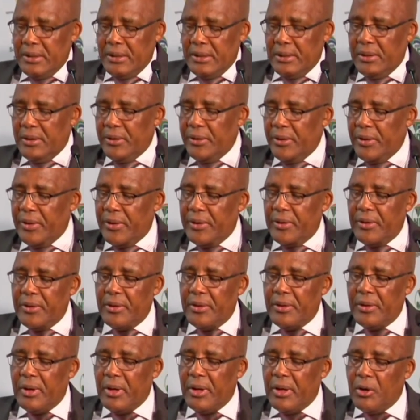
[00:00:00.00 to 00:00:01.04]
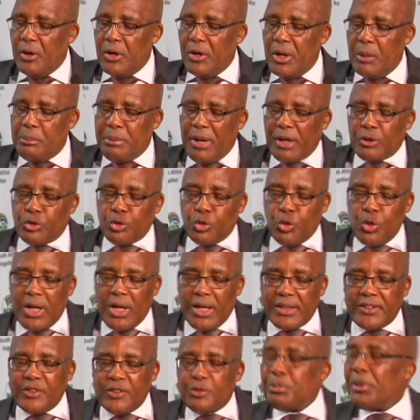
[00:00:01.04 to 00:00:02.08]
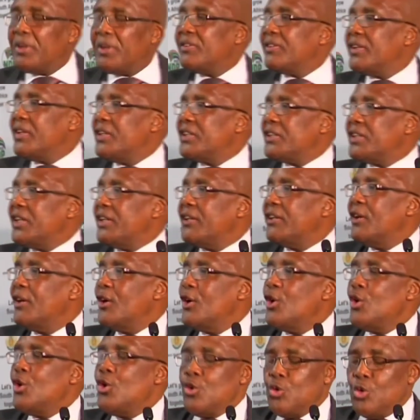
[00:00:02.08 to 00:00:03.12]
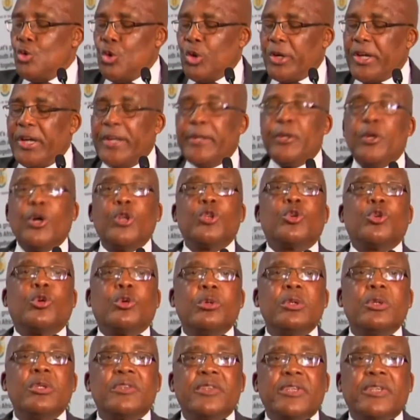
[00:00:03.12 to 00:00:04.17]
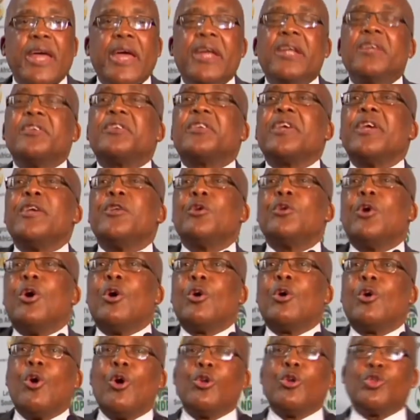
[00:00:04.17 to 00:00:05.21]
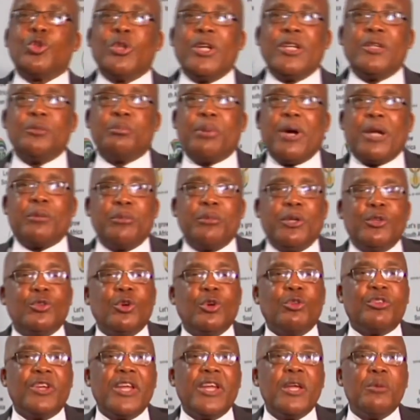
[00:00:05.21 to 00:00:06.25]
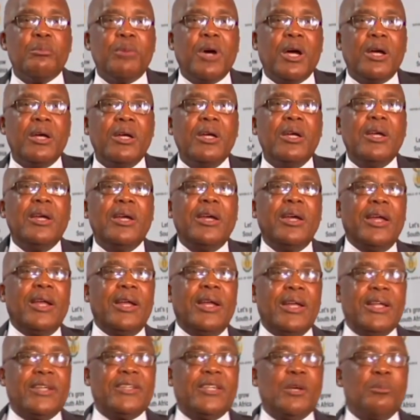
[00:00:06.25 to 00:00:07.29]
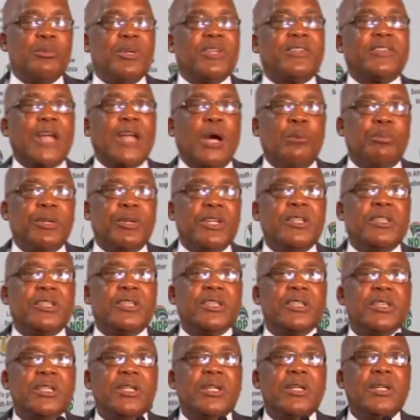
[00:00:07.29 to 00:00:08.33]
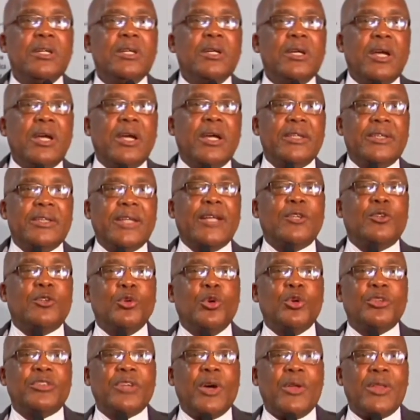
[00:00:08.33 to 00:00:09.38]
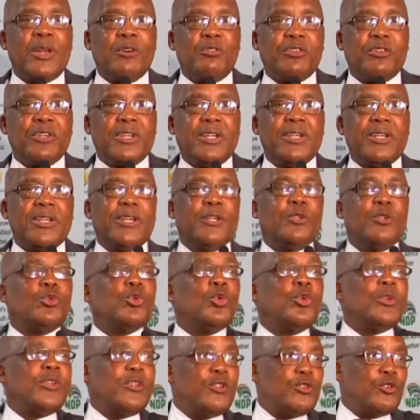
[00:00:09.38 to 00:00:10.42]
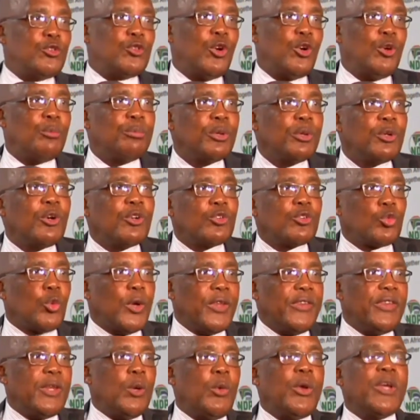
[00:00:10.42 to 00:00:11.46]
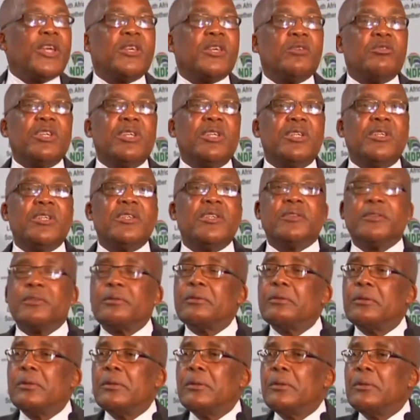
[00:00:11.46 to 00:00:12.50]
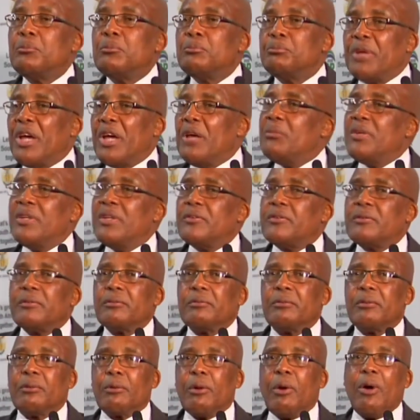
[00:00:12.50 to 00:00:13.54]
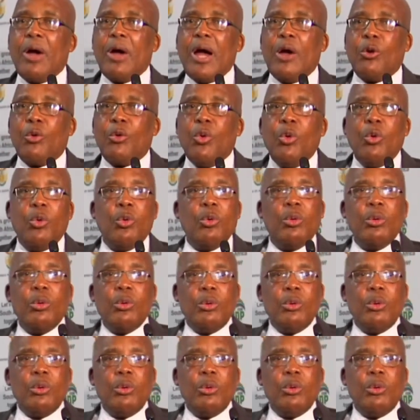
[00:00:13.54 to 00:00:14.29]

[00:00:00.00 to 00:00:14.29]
a particular dispensation, you cannot then say, no, go to the Department of Labor and let them establish that no South African can do this job. Because when they were given these permits long ago,